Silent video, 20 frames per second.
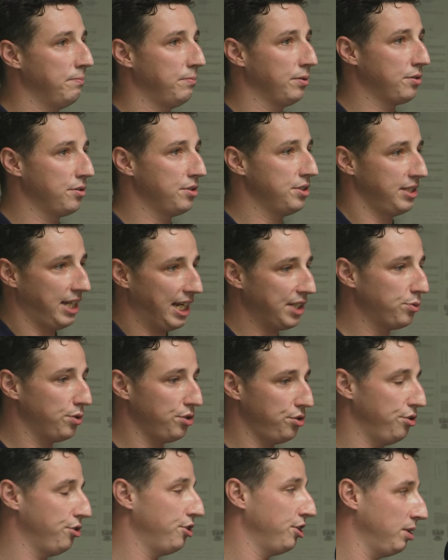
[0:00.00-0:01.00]
Because that's
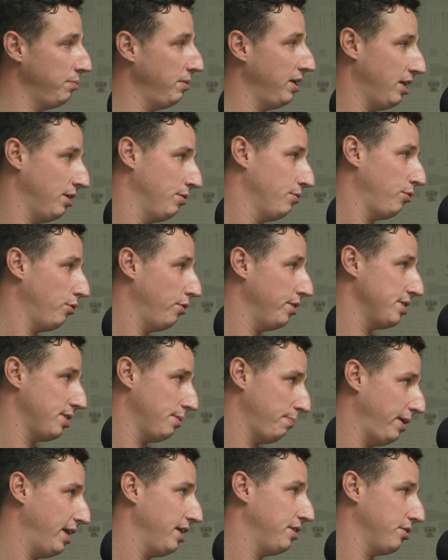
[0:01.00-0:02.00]
what you're going to be in for as
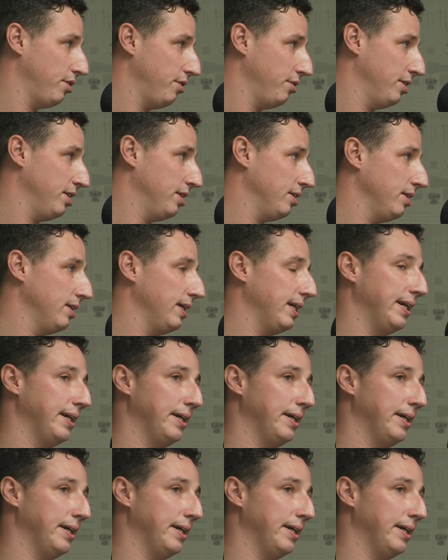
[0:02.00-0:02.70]
the pet owner.